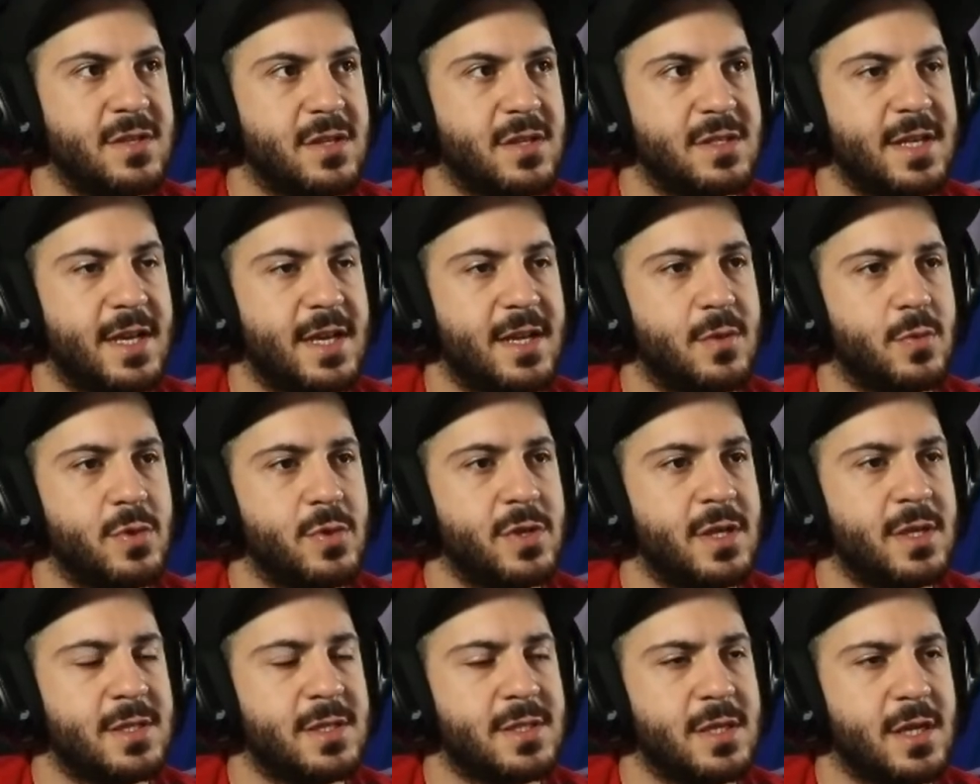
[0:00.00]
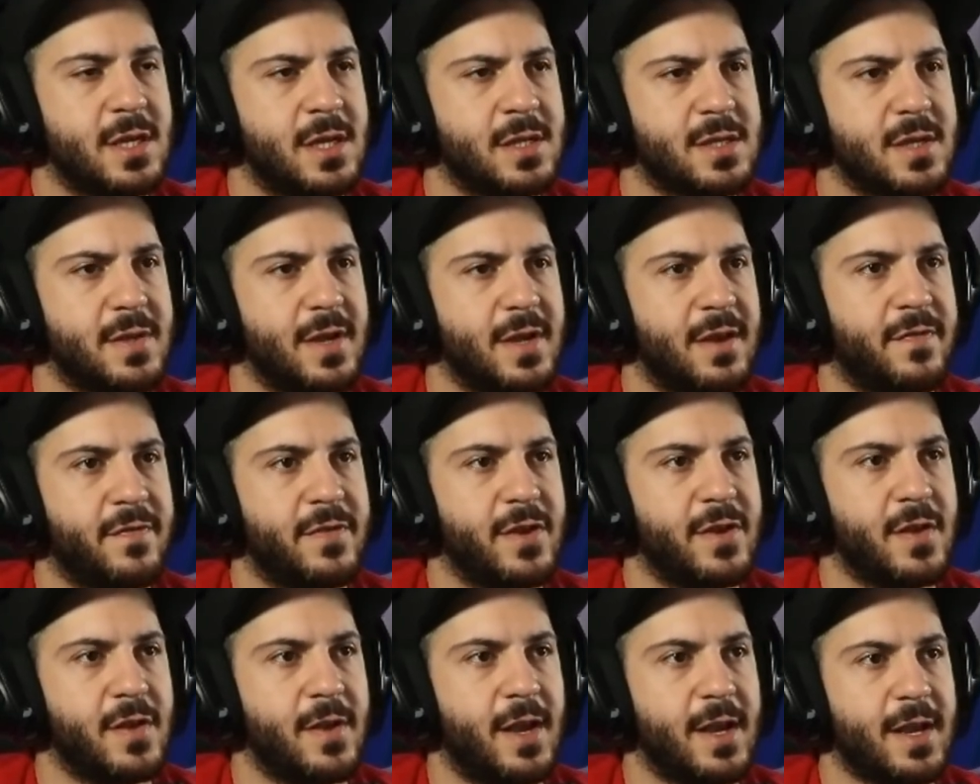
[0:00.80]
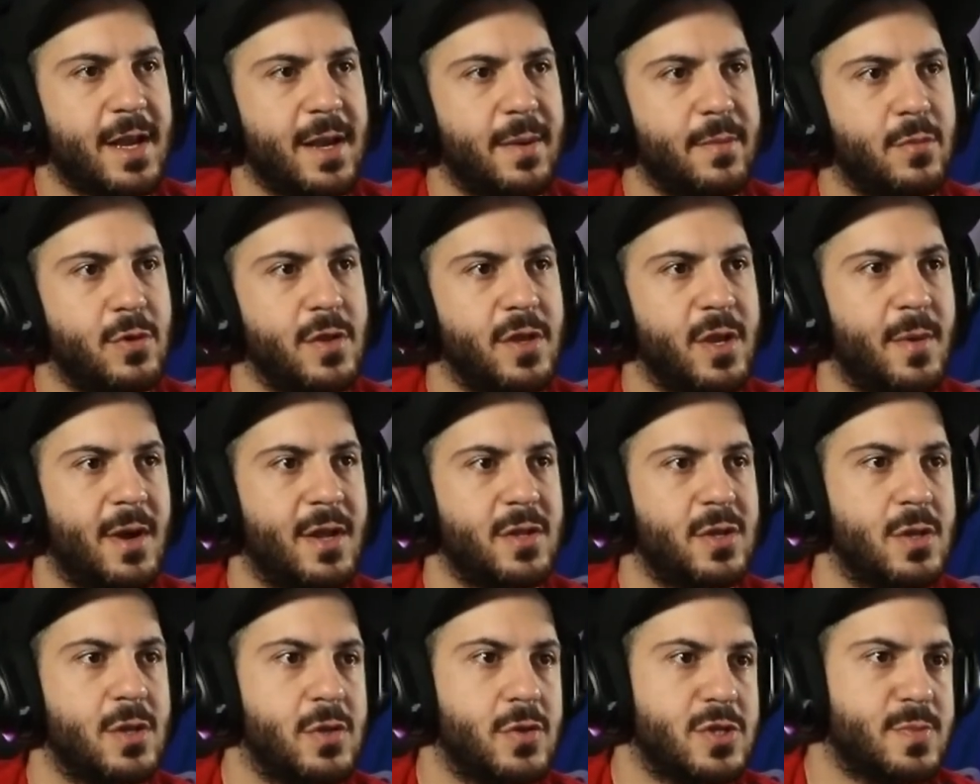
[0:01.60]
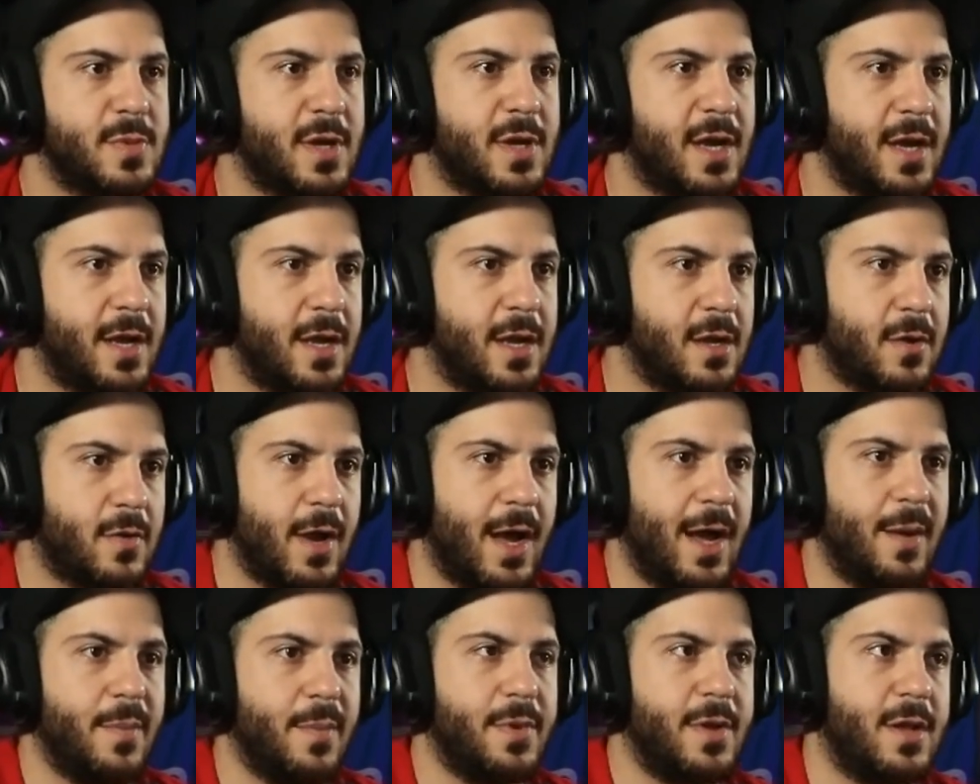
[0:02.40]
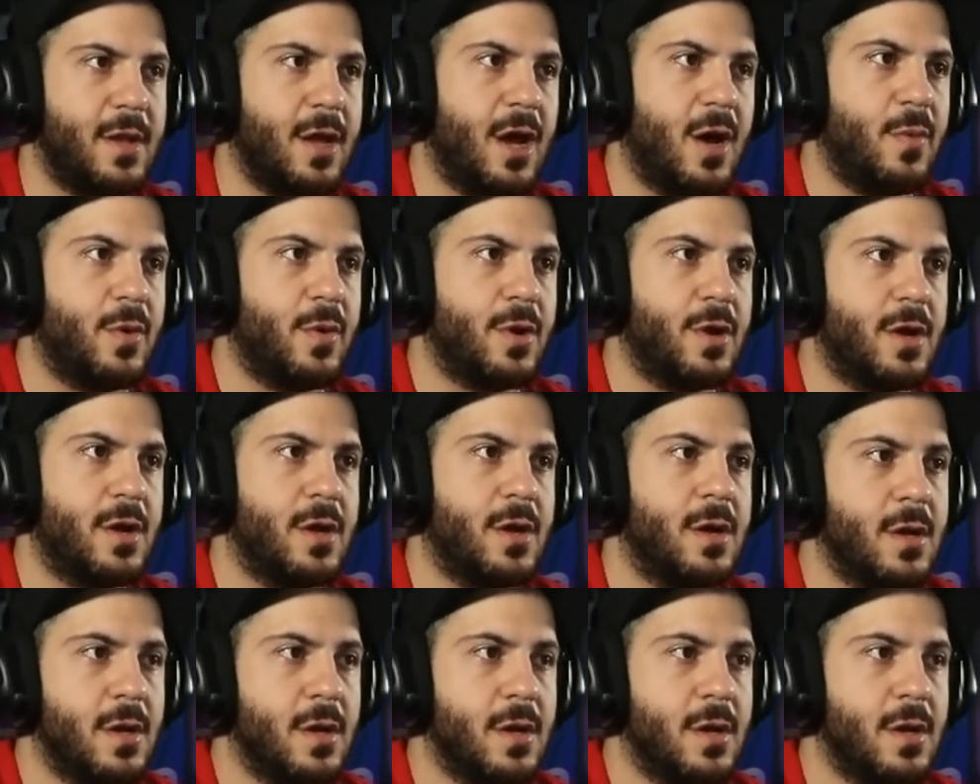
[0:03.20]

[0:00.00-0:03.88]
to 10 weeks until I feel like I'm really about to lose my crap and not want to